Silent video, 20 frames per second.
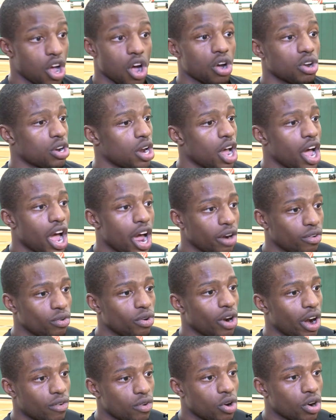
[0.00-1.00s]

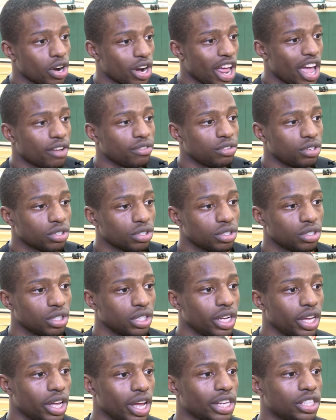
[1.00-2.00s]
I wrote it after.
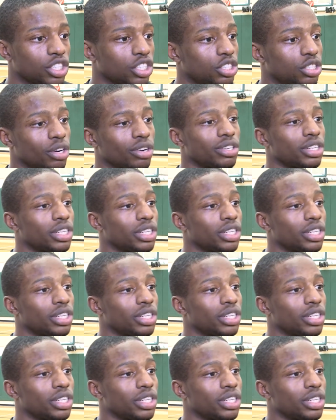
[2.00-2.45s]
Yeah, I just turned